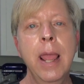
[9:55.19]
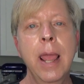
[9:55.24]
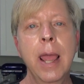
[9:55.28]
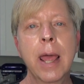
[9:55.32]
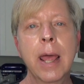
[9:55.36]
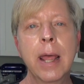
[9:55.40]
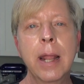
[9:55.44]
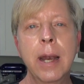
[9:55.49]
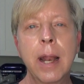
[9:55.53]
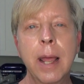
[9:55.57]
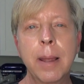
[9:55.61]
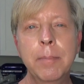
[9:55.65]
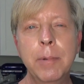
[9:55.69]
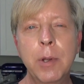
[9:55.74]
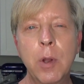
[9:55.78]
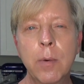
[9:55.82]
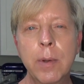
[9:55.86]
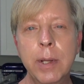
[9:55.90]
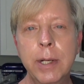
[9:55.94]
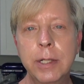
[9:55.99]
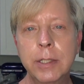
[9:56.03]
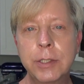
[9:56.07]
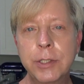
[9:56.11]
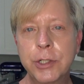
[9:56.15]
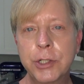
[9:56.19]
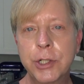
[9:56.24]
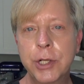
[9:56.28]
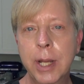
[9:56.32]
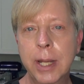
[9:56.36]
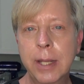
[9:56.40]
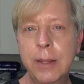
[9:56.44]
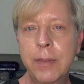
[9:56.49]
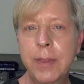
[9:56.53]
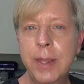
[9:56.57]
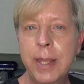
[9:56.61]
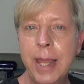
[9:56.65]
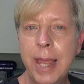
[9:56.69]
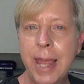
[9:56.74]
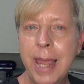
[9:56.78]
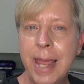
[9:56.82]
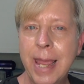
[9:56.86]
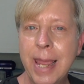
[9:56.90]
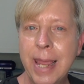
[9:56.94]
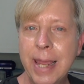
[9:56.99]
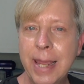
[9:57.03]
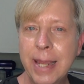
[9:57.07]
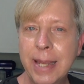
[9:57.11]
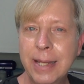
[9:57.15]
And I'm going to check the
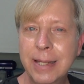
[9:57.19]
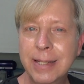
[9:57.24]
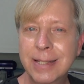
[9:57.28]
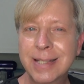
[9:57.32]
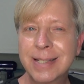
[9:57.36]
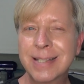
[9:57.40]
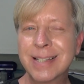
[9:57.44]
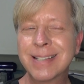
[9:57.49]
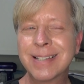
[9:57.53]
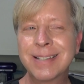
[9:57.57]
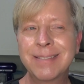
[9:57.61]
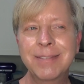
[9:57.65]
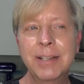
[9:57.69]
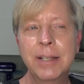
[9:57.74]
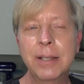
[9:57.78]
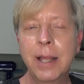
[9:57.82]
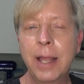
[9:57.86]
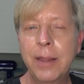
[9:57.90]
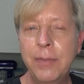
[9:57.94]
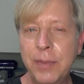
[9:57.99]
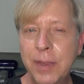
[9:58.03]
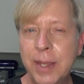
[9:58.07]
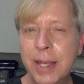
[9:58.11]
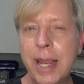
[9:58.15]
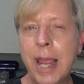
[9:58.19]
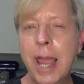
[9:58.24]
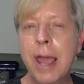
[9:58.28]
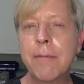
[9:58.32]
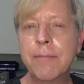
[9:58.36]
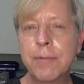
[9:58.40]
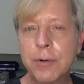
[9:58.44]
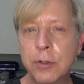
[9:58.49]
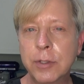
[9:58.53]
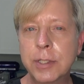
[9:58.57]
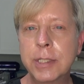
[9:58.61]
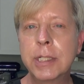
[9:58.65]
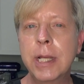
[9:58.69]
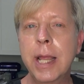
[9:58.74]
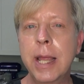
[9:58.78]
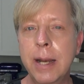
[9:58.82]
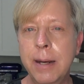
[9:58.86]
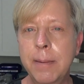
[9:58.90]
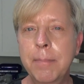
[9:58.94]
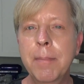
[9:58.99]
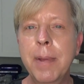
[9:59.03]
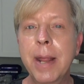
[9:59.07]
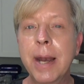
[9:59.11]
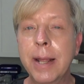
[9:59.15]
eggs, I think after
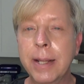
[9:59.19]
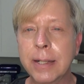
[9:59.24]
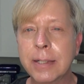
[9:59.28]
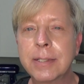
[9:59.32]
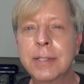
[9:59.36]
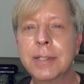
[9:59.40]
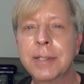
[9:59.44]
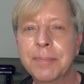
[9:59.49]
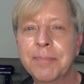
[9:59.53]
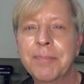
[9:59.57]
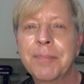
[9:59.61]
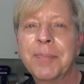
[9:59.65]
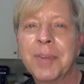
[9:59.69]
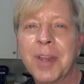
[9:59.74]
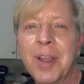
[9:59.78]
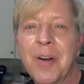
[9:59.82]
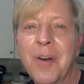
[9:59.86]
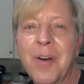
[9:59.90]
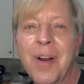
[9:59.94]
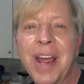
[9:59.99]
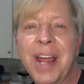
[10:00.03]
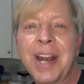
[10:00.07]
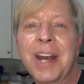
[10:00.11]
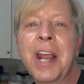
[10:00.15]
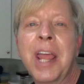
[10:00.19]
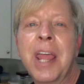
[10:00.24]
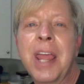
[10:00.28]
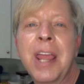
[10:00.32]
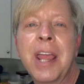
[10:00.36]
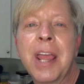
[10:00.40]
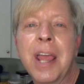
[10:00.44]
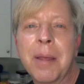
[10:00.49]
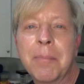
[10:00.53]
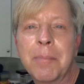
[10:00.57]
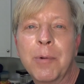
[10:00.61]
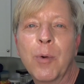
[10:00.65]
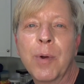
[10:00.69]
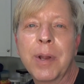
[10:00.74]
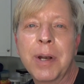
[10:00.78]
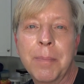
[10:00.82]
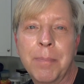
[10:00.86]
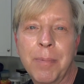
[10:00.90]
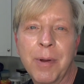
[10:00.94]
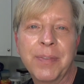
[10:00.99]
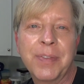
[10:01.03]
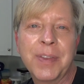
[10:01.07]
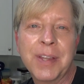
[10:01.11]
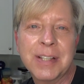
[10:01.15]
10 minutes. All right, I'm going to
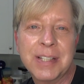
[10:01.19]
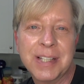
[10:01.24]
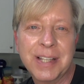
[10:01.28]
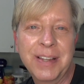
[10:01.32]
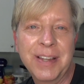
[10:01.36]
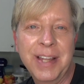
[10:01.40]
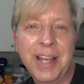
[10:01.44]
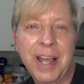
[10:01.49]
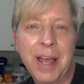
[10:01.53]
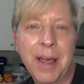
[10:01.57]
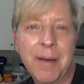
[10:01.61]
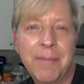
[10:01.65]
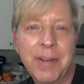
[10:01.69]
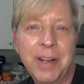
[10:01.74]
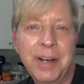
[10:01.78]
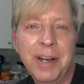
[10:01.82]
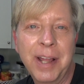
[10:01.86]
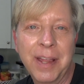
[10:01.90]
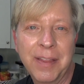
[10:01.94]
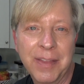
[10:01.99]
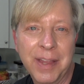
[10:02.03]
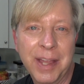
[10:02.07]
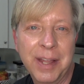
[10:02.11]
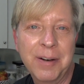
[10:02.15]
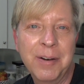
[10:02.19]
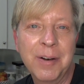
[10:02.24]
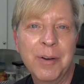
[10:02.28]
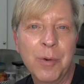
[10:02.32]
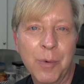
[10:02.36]
put this in the oven and then